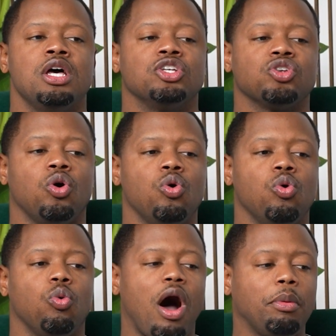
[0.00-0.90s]
So
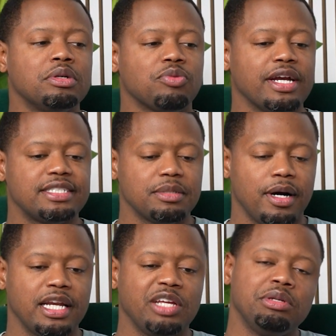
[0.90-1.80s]
while we were raising
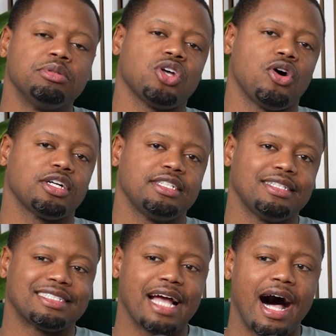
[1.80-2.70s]
money, we was talking to
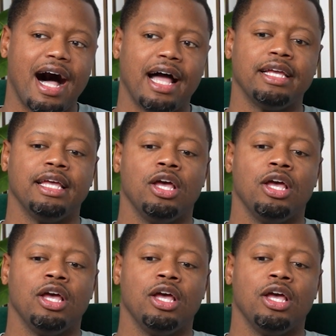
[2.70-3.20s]
this guy